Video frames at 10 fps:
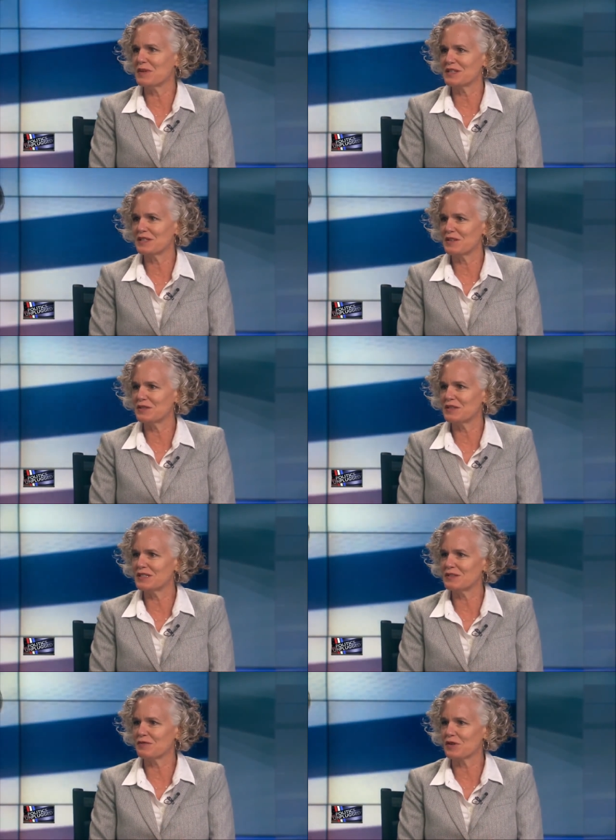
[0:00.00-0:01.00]

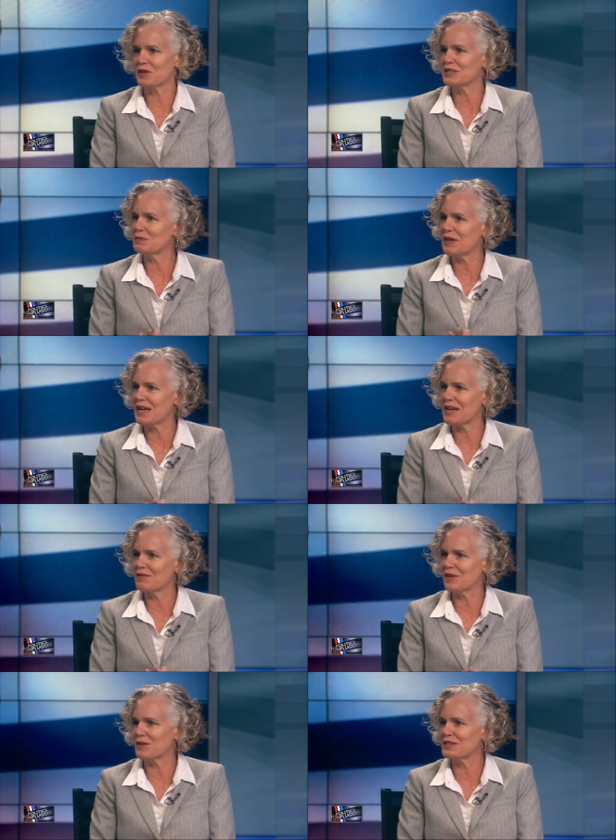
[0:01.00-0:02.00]
excuses for his
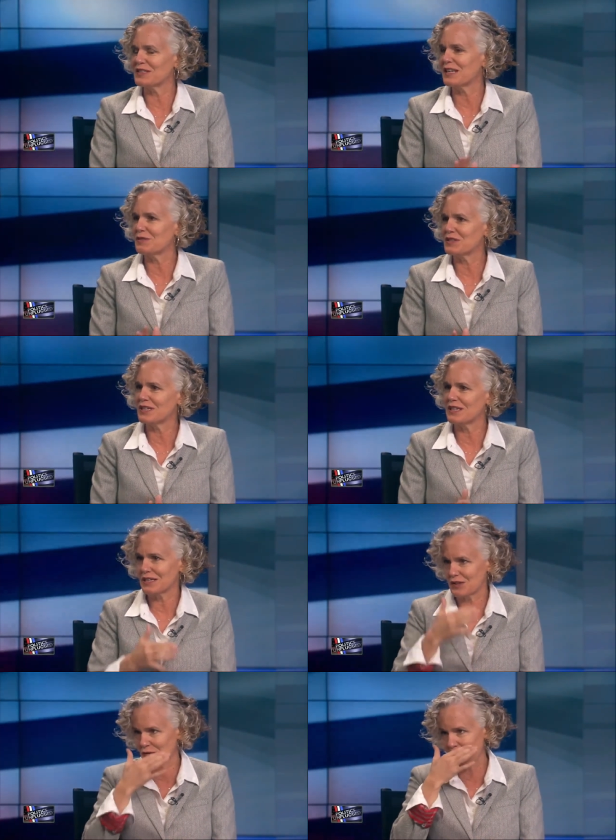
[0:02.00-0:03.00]
behavior and said he was going to
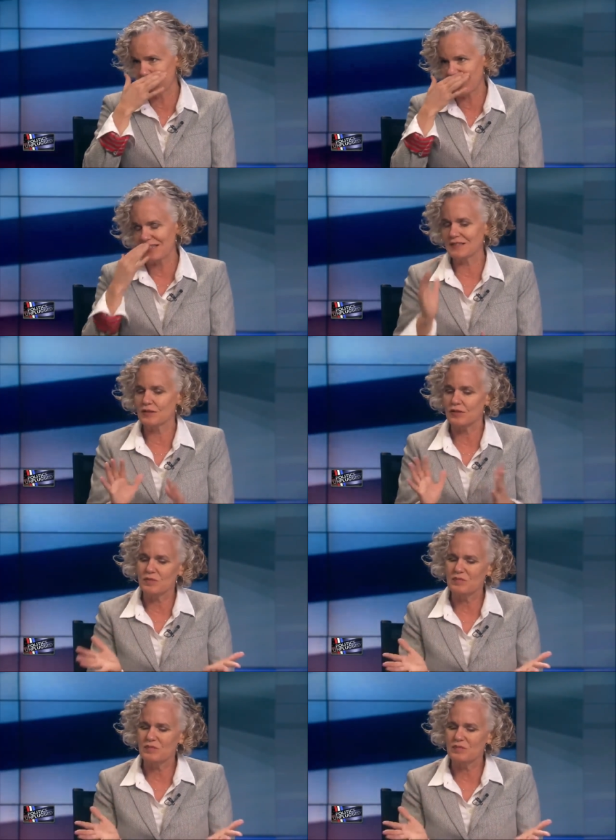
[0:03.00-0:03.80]
get treatment, and so